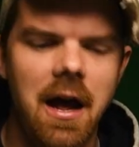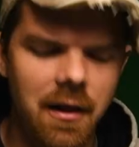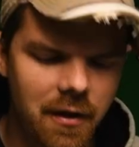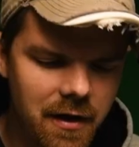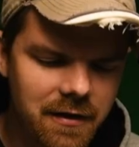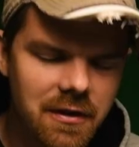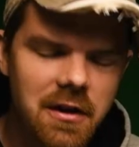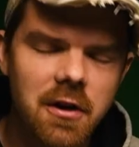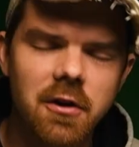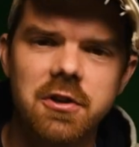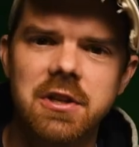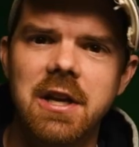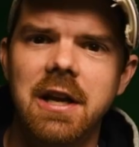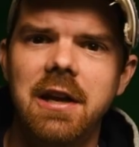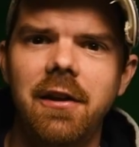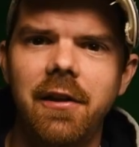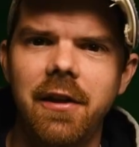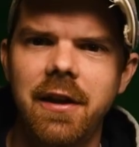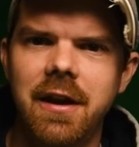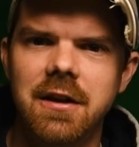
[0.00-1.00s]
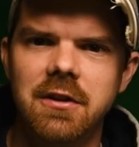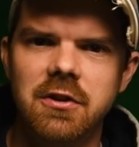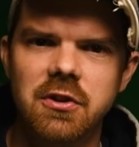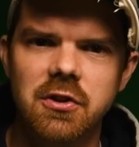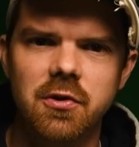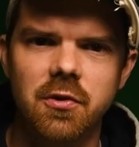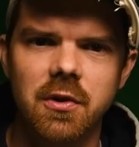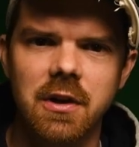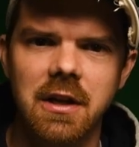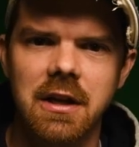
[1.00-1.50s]
I like the articulating
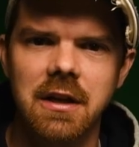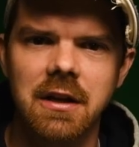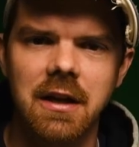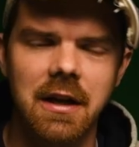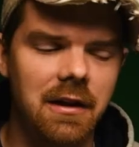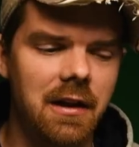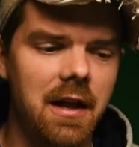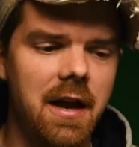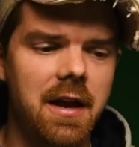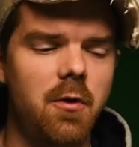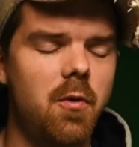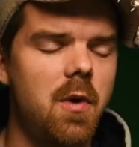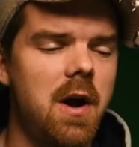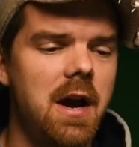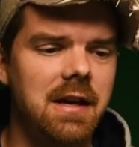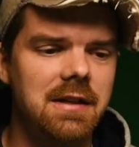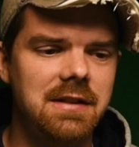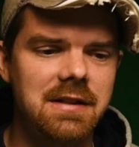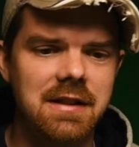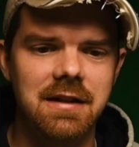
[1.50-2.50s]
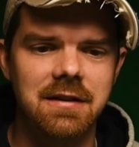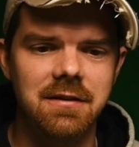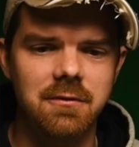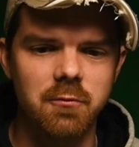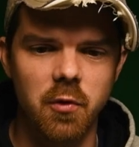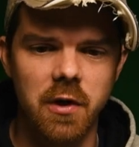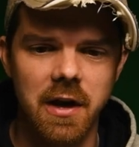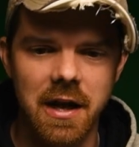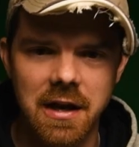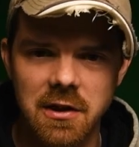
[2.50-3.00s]
screen and likewise it
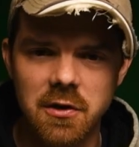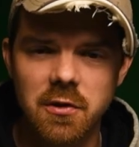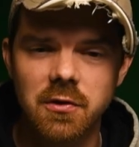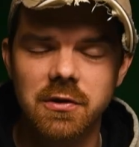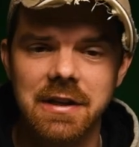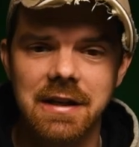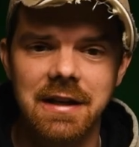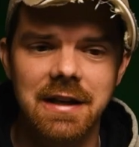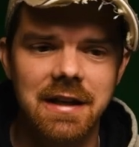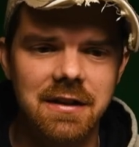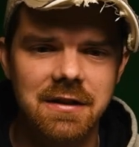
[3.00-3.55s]
when I use it,